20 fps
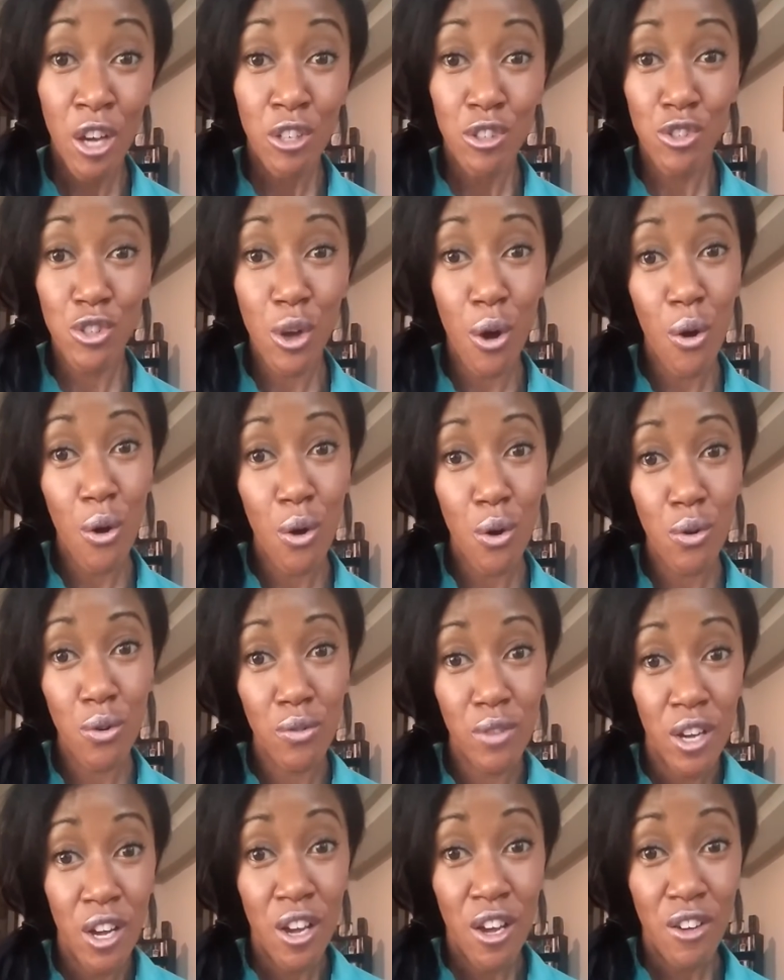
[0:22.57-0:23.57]

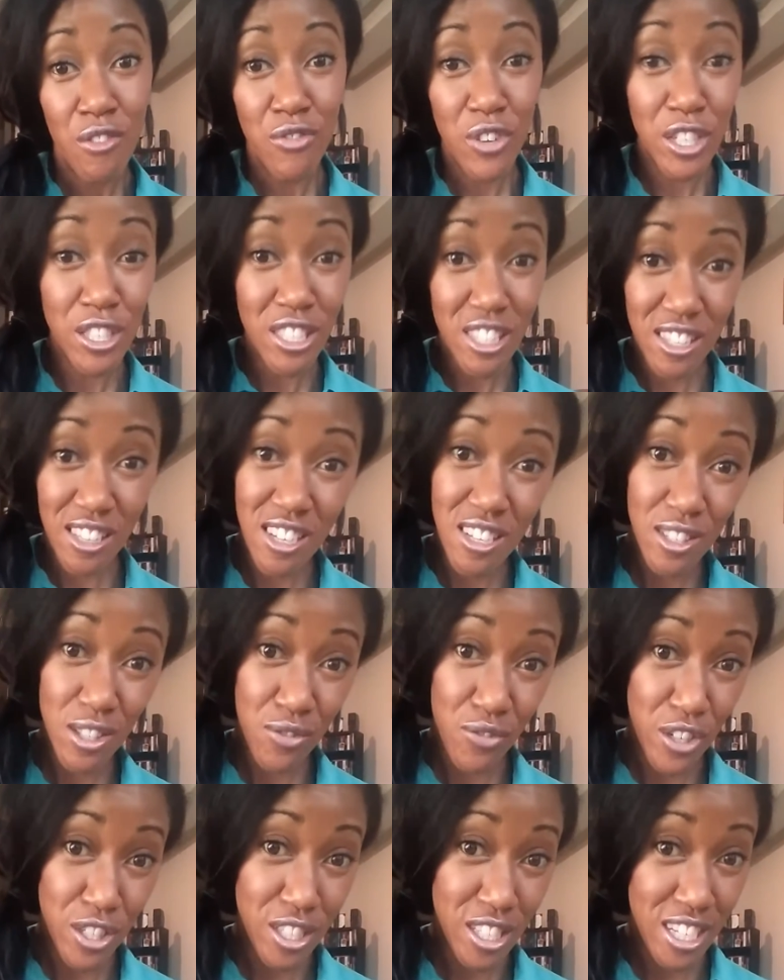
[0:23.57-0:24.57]
So, first
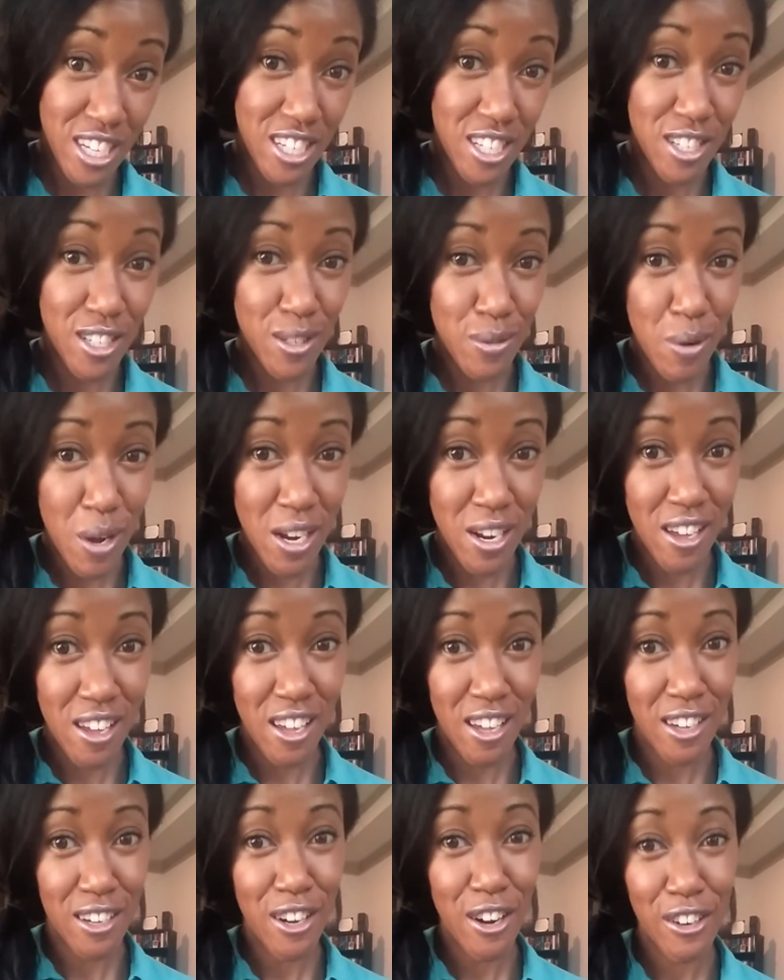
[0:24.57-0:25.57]
things first, I just want
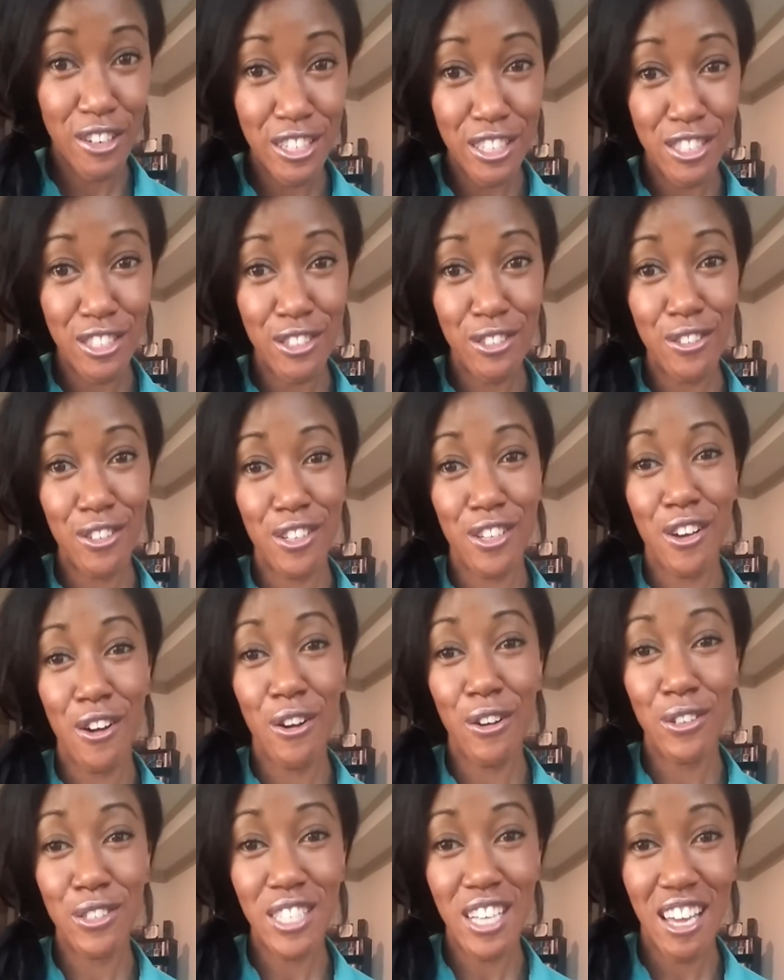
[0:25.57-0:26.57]
to encourage you to
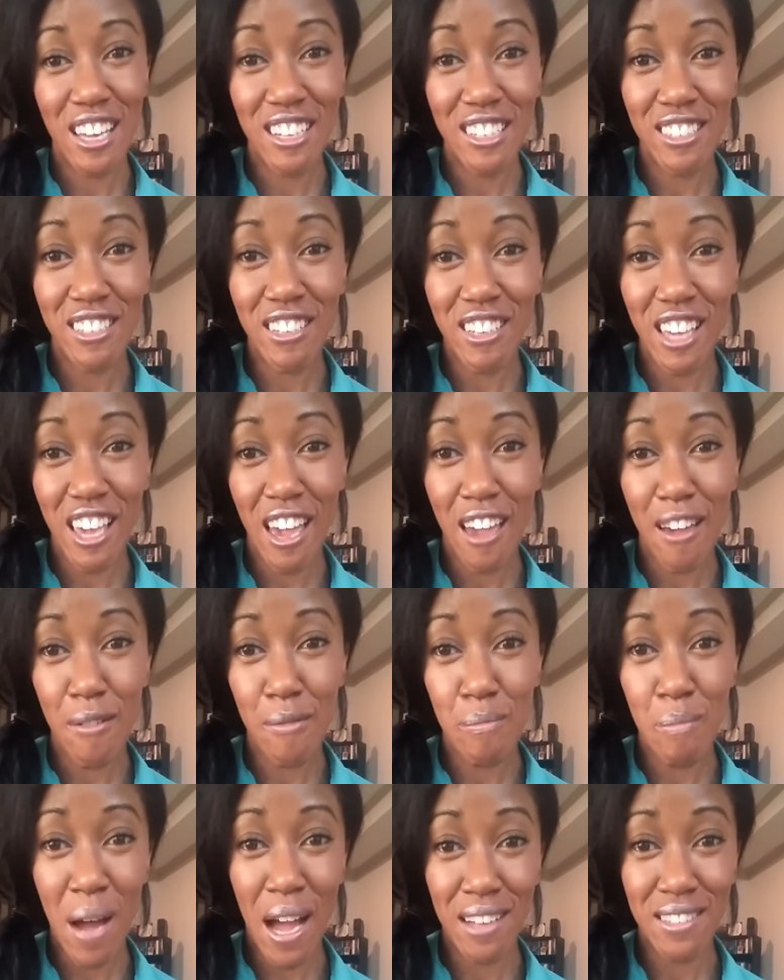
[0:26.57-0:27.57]
go take a look
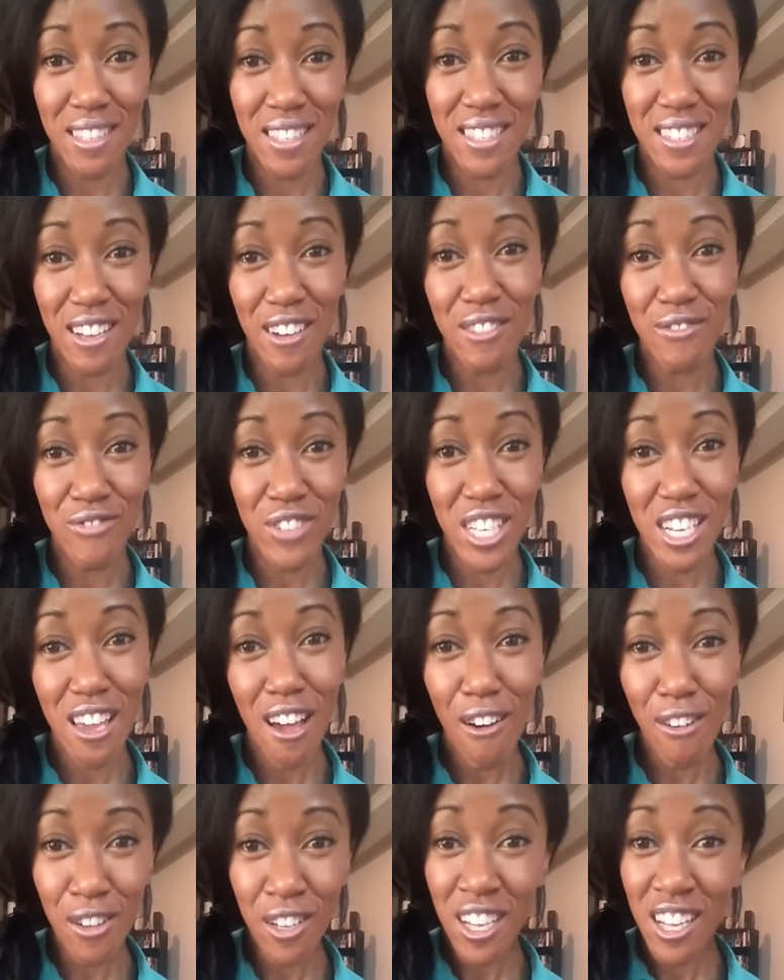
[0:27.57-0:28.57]
at my stunt
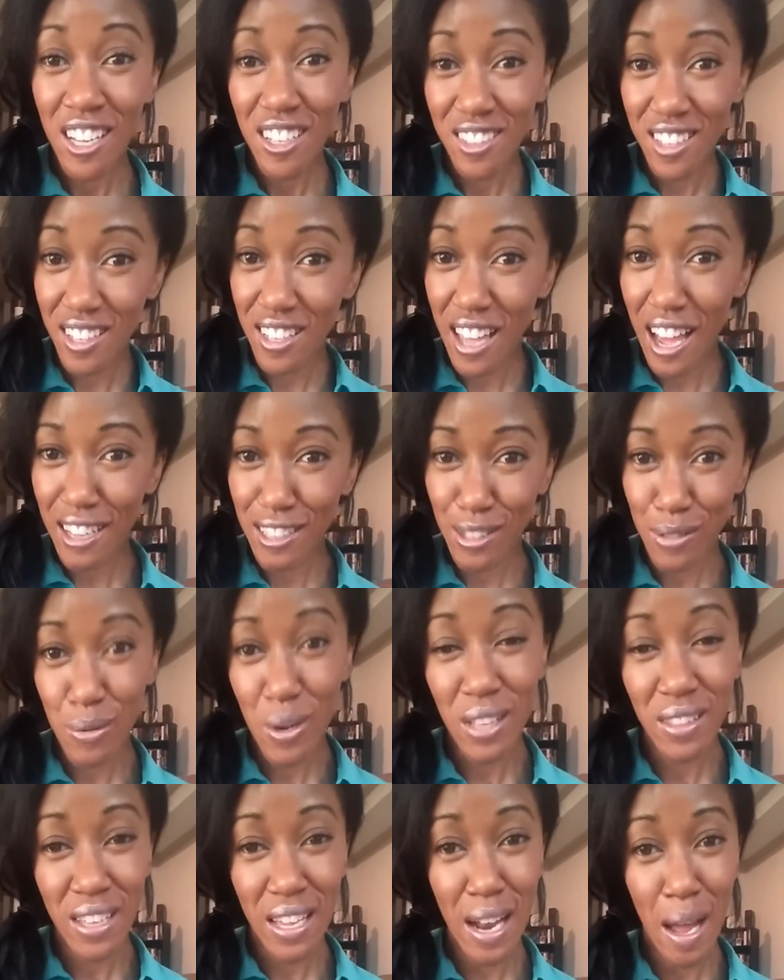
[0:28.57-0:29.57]
video. The last
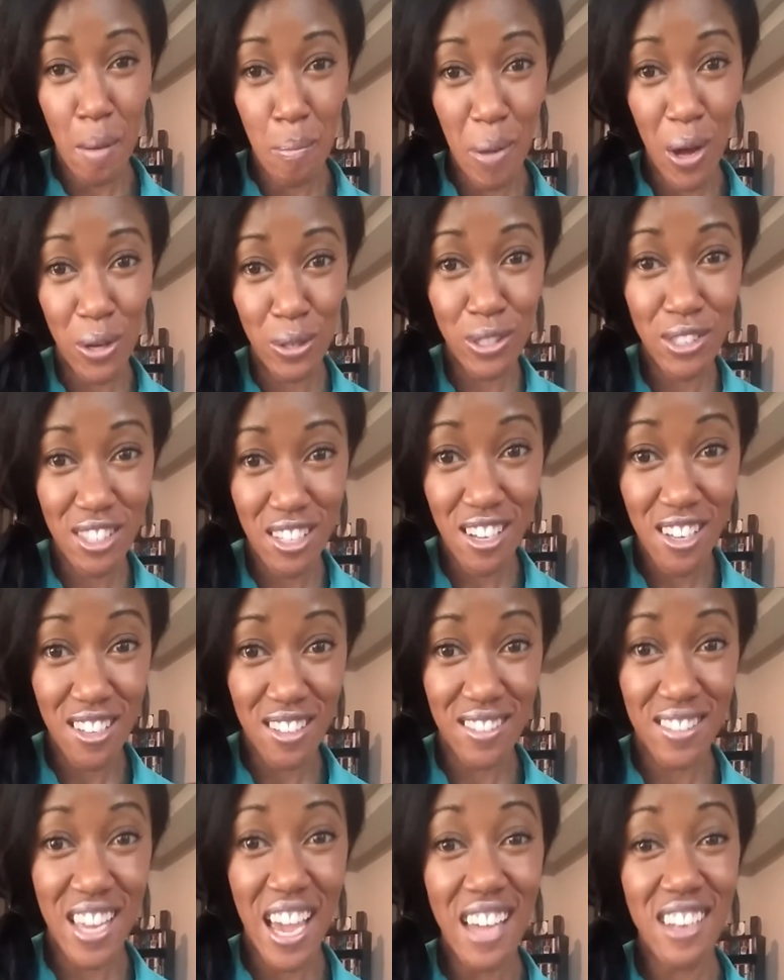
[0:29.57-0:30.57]
one that I
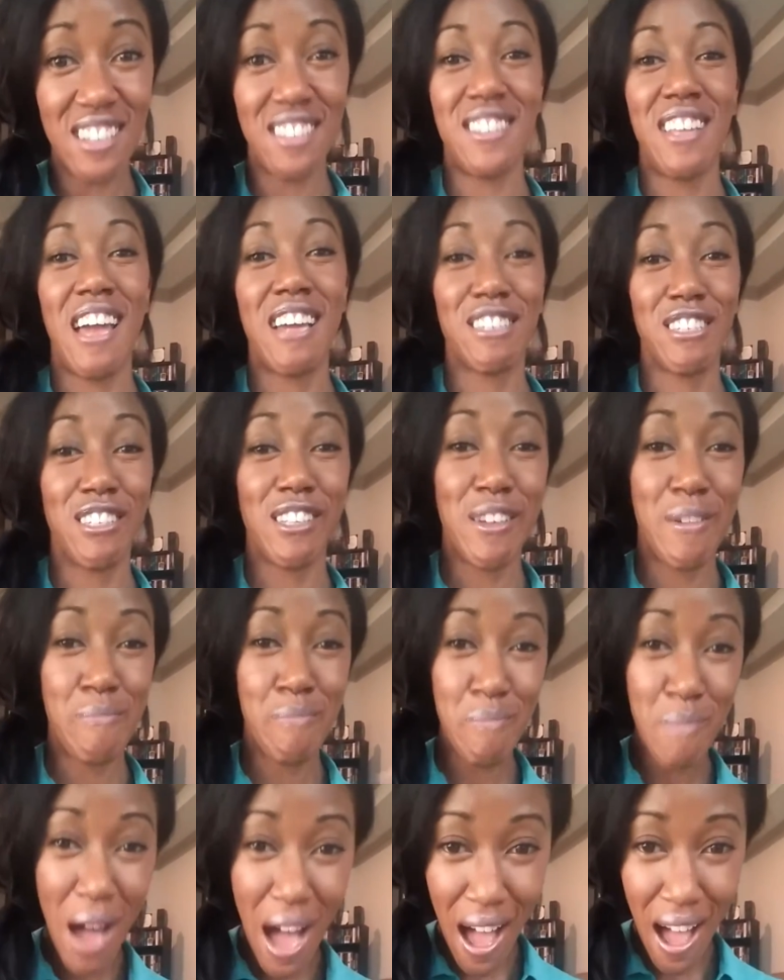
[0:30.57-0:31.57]
posted, that is actually
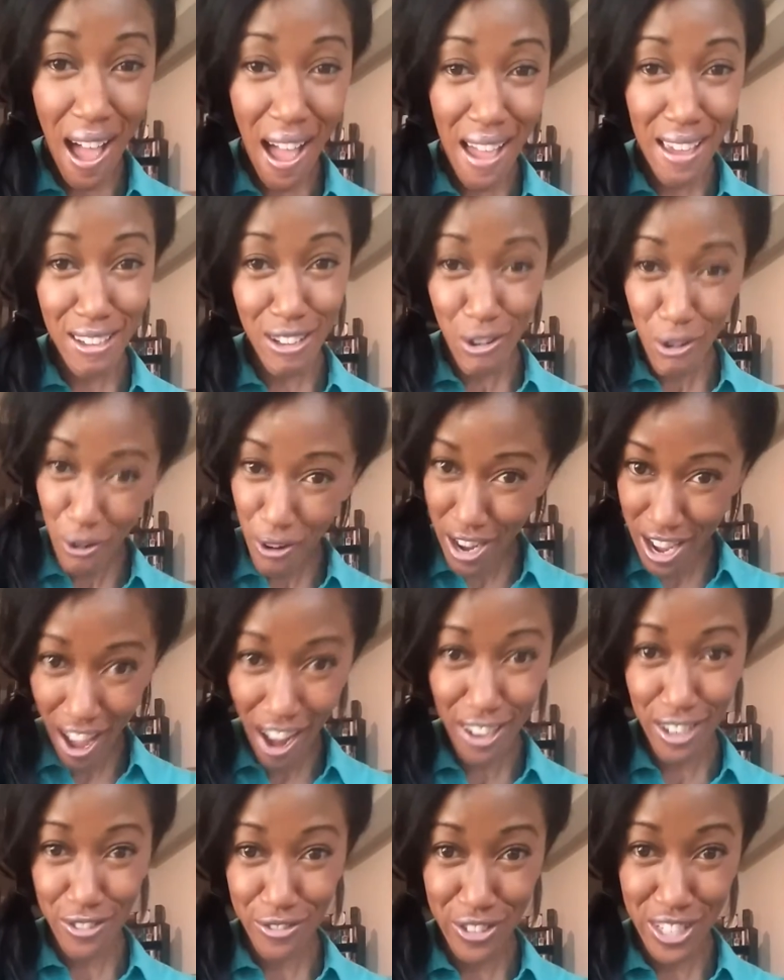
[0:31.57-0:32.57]
my
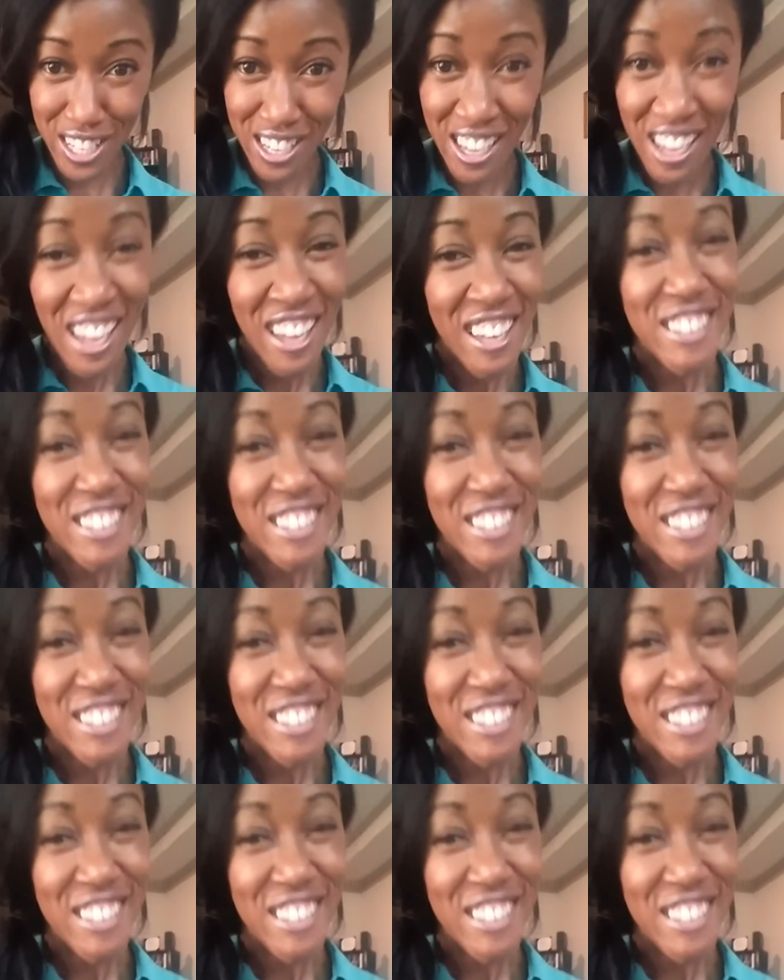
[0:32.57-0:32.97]
choreography.